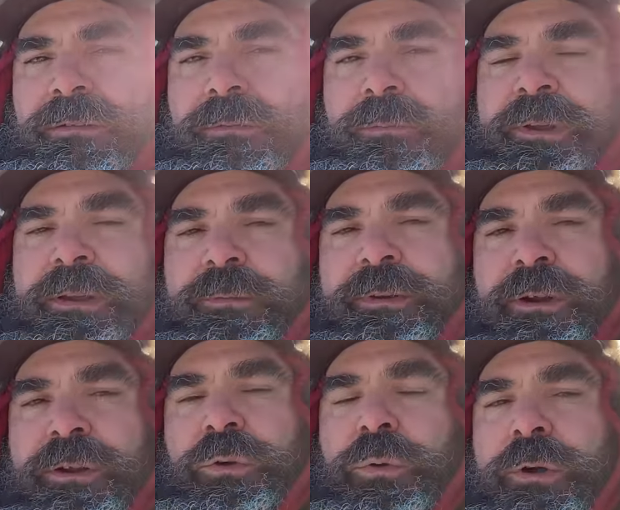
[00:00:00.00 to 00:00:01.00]
we, we're
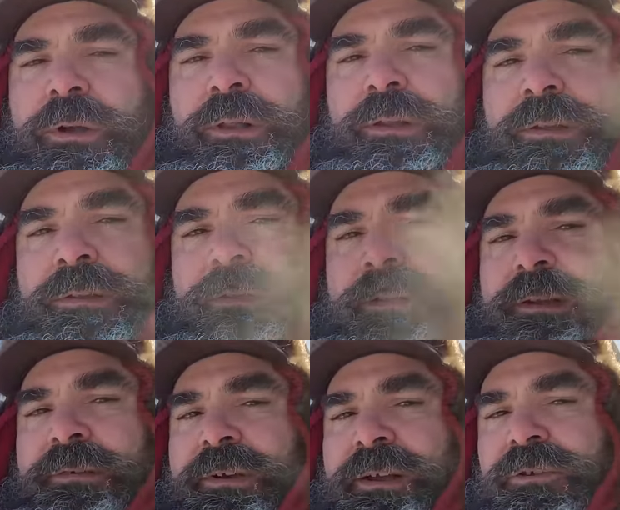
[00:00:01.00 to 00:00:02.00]
on oil
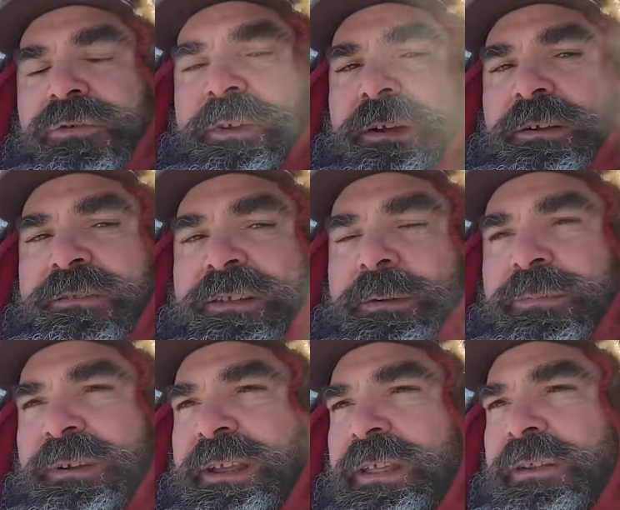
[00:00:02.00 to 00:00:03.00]
and I've got a trailer set up
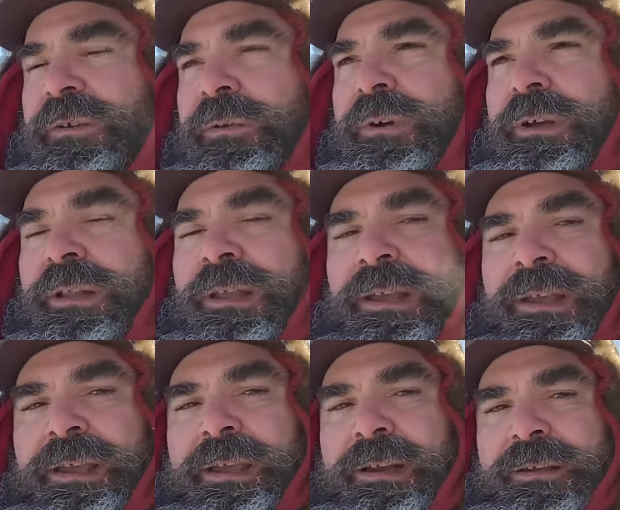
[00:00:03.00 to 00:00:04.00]
to gather oil
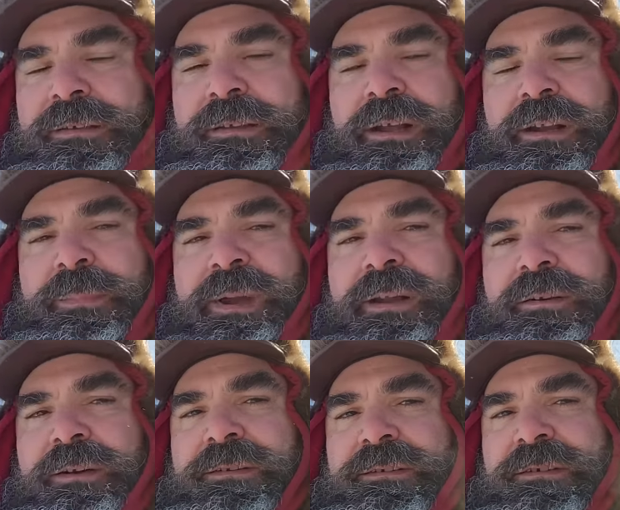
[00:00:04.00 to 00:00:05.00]
and it's got a
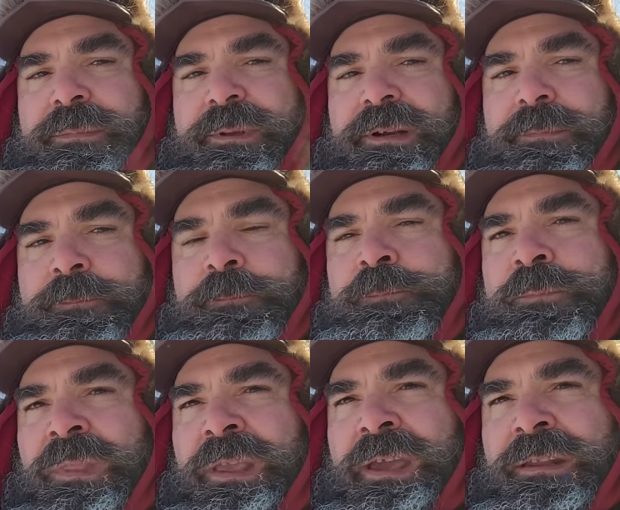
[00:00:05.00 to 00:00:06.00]
battery system in it
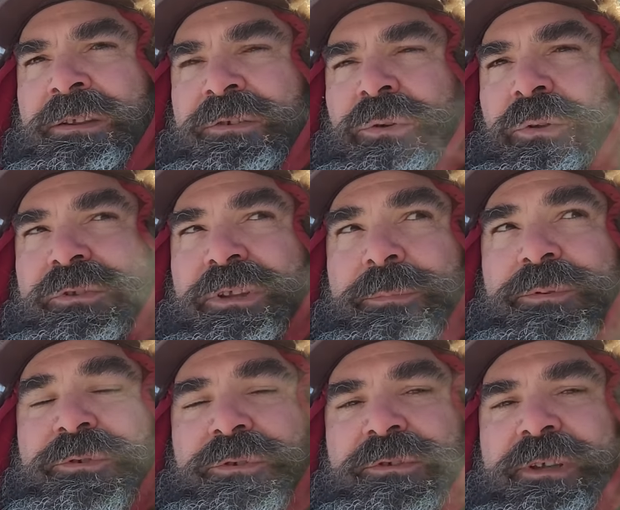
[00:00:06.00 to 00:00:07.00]
and these cold
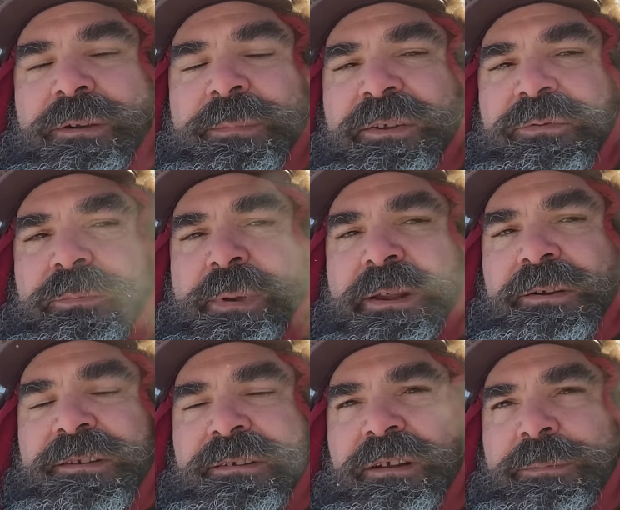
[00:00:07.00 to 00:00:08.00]
temperatures kind of mess with
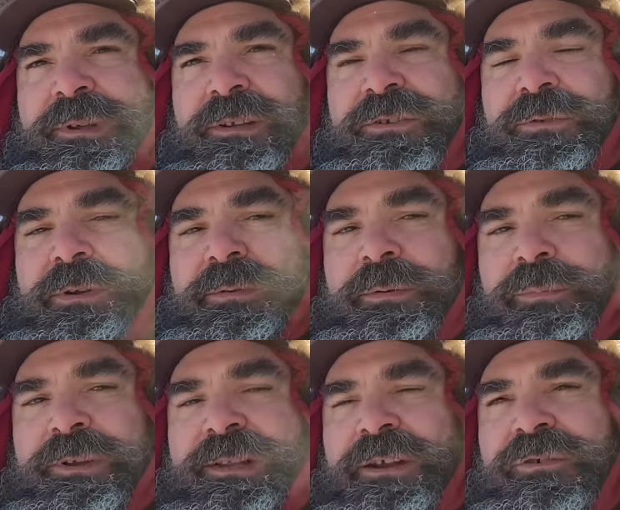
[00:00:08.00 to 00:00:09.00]
batteries a little bit so I want to
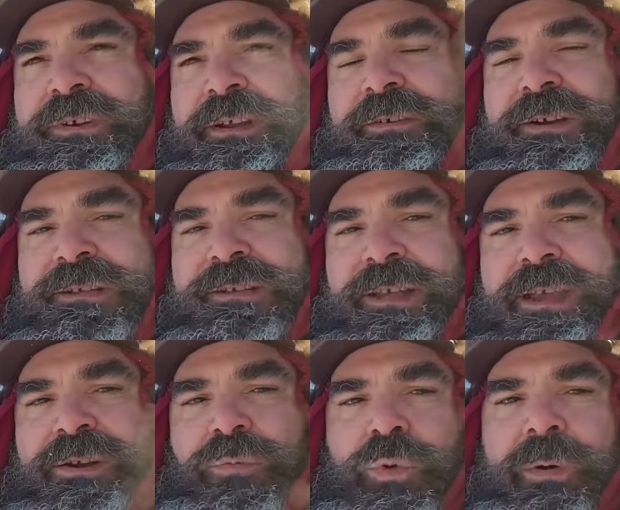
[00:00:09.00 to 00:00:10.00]
bring that trailer
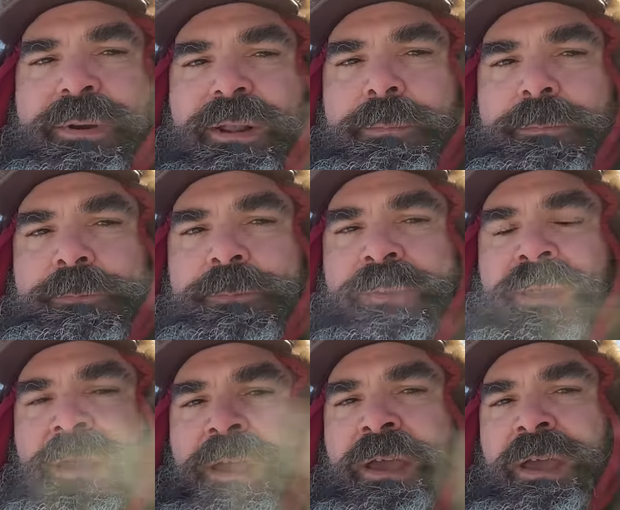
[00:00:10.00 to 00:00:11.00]
inside warm it up
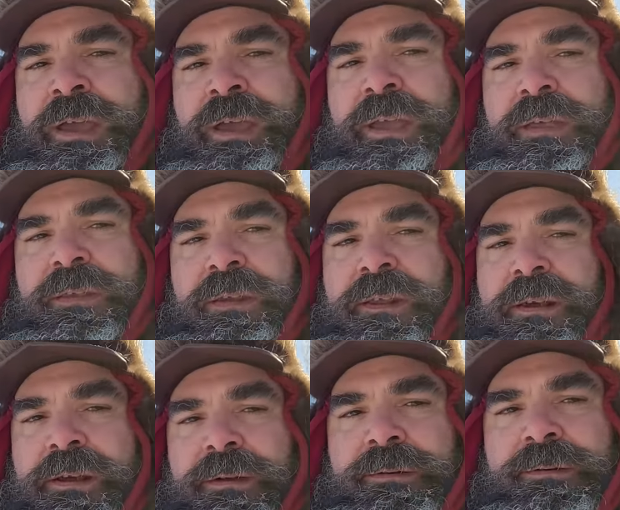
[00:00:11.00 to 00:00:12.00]
and then
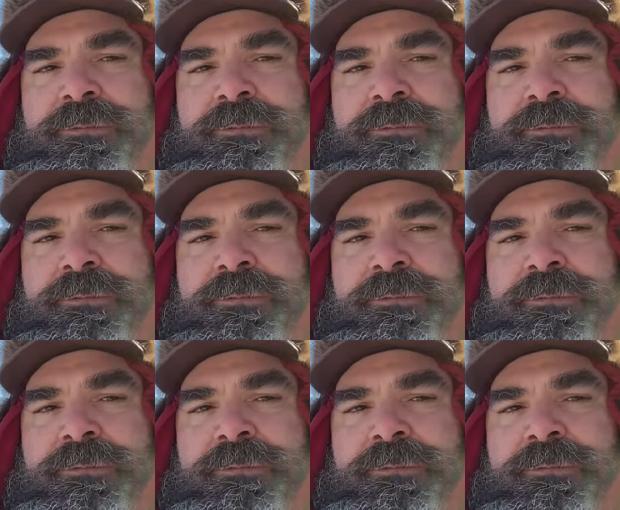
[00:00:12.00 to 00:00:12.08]
uh,